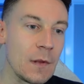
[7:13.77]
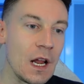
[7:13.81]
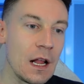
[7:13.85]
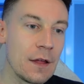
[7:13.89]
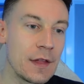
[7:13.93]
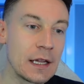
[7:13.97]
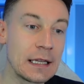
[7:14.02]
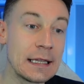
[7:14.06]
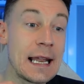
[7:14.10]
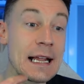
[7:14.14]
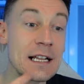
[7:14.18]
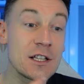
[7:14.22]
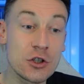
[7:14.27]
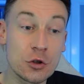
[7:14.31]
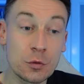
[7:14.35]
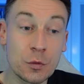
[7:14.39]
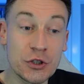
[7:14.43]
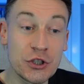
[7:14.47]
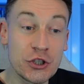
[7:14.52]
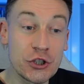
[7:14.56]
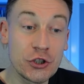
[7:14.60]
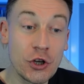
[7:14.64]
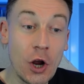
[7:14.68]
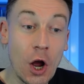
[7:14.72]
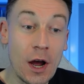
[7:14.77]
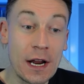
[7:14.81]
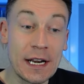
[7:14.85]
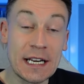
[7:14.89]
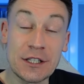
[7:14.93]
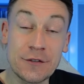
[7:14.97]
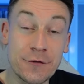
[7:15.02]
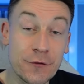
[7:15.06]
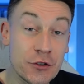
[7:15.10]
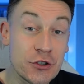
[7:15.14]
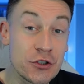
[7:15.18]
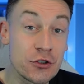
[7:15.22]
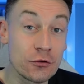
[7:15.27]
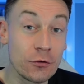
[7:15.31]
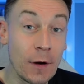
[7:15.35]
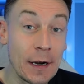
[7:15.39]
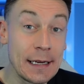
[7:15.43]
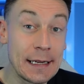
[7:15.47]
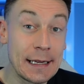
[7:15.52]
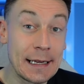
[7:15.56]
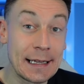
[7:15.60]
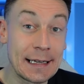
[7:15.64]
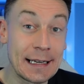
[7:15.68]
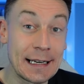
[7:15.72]
led to a shot. And it's
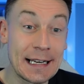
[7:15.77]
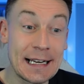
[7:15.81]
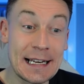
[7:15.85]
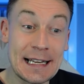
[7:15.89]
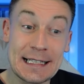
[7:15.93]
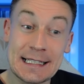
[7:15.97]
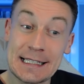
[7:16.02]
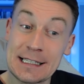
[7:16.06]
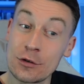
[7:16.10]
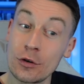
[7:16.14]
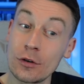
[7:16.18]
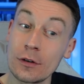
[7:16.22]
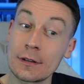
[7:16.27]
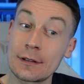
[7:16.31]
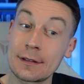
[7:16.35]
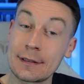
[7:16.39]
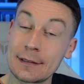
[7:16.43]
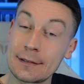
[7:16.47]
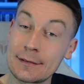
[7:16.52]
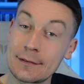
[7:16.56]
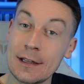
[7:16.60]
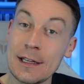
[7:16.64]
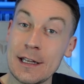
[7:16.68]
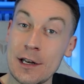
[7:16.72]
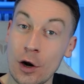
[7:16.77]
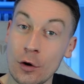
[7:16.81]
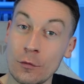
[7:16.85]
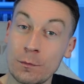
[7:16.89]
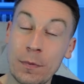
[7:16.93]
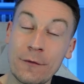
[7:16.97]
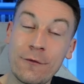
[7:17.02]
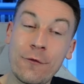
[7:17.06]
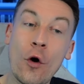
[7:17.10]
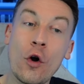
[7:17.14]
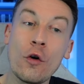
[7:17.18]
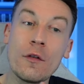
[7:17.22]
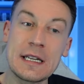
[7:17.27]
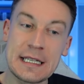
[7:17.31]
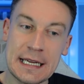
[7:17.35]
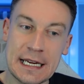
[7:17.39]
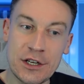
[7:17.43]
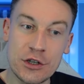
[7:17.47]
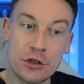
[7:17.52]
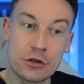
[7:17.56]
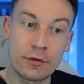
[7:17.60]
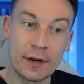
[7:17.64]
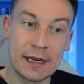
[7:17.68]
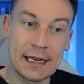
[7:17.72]
frustrating. And he sort of, you know, before his
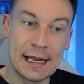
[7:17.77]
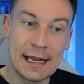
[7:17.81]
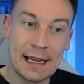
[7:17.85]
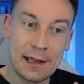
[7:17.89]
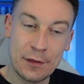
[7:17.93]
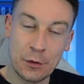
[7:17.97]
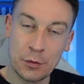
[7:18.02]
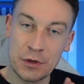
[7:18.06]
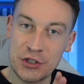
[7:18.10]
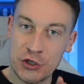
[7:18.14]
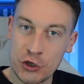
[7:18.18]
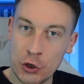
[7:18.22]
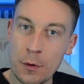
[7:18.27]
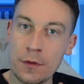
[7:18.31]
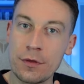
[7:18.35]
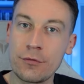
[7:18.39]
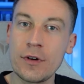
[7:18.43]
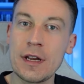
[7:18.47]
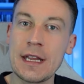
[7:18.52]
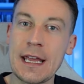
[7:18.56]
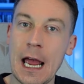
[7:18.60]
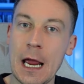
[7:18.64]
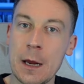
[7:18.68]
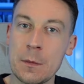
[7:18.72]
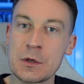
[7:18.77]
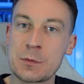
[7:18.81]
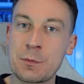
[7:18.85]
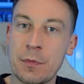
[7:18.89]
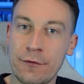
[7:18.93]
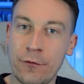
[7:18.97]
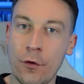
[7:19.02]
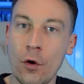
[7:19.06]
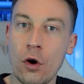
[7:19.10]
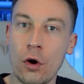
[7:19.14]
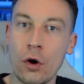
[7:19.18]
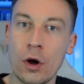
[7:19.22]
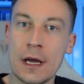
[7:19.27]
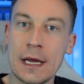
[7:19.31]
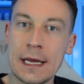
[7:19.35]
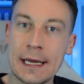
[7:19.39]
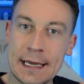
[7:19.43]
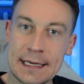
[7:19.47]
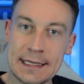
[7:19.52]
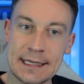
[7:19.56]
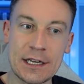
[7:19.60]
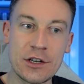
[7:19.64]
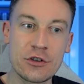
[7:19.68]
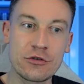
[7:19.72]
injury, there was 2 or 3 games before
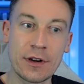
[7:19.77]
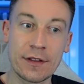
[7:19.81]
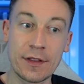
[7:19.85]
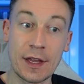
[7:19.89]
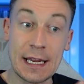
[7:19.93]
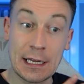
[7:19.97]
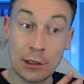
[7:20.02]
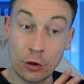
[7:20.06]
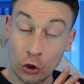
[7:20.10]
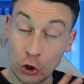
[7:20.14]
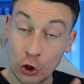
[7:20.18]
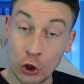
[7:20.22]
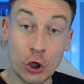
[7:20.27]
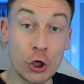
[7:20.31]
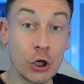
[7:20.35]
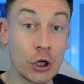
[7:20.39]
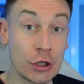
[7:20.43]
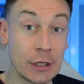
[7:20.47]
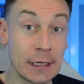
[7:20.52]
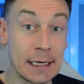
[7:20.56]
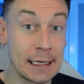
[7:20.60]
his injury that he looked good.